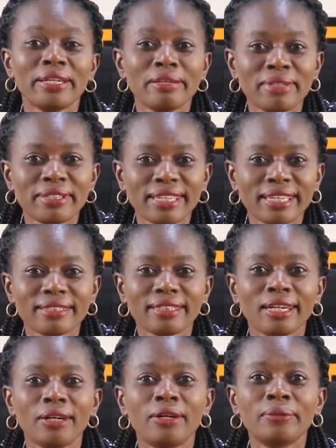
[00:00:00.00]
name is
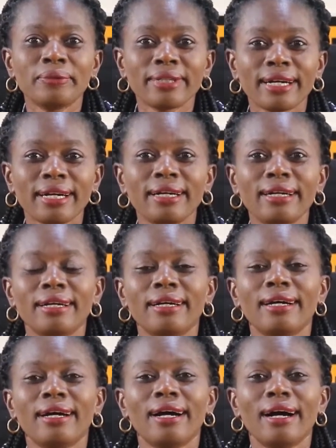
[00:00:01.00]
Esther Onwuka.
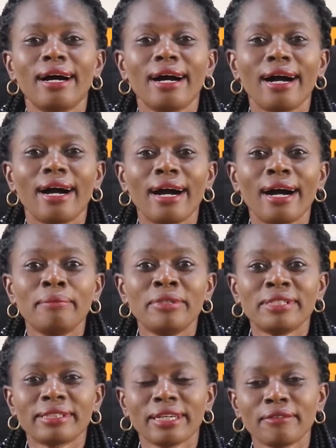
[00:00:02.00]
I'm
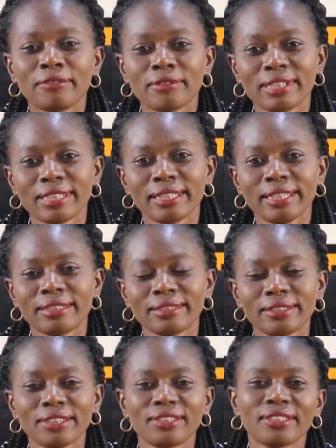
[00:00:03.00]
a staff for CITA
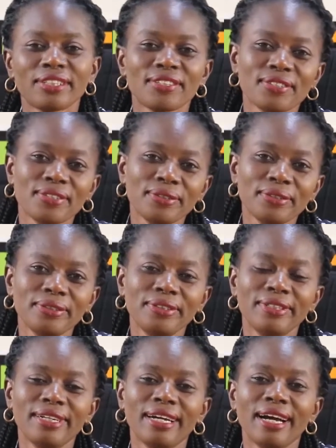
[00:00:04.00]
International School.
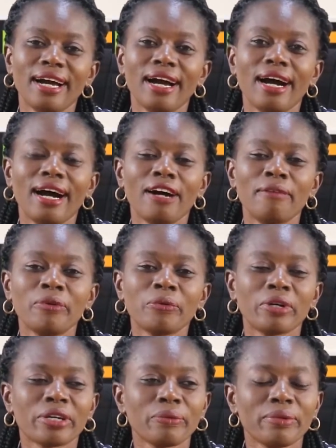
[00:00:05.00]
I've been
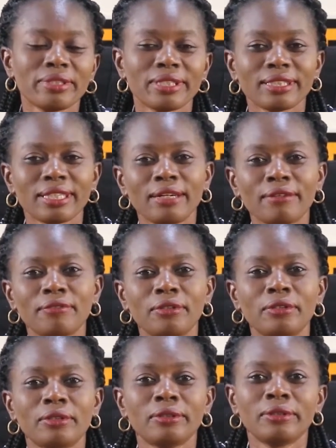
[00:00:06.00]
working with CITA
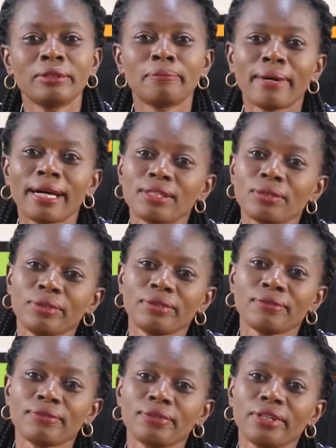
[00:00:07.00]
for the past
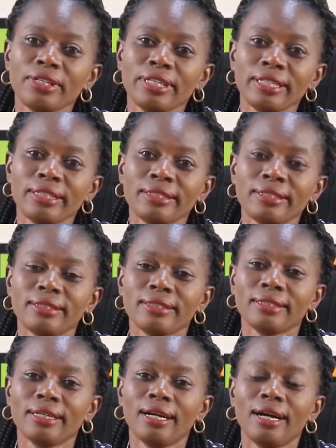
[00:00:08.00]
24 years.
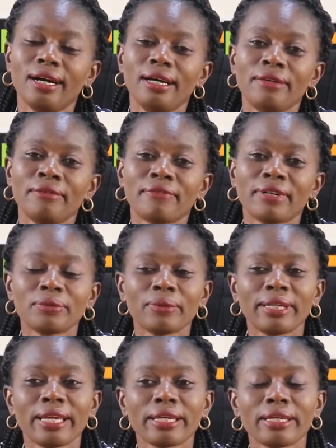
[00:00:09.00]
In fact,
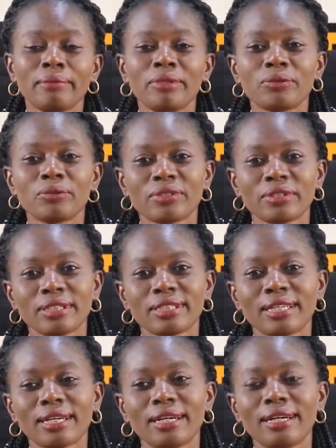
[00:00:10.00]
when I came into
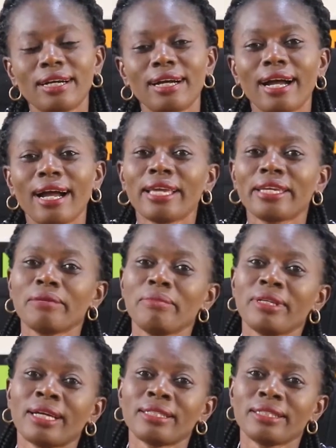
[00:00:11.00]
CITA, I
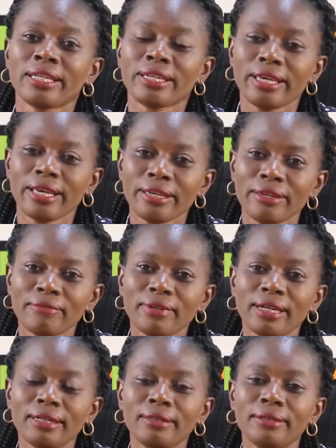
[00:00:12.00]
came in as a
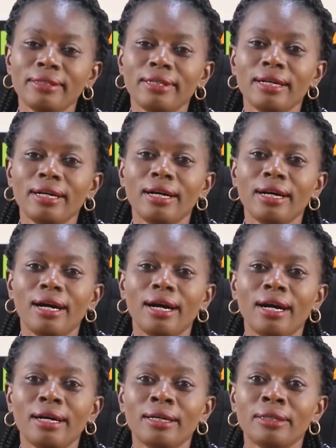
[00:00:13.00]
caregiver.
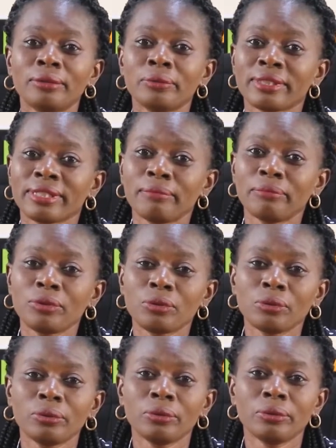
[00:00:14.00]
I was able
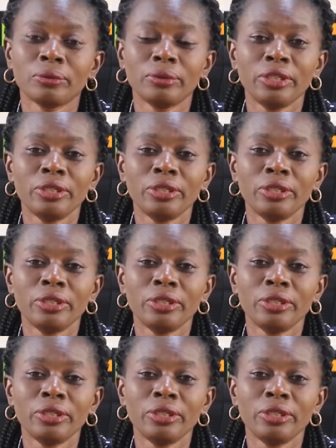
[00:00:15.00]
to,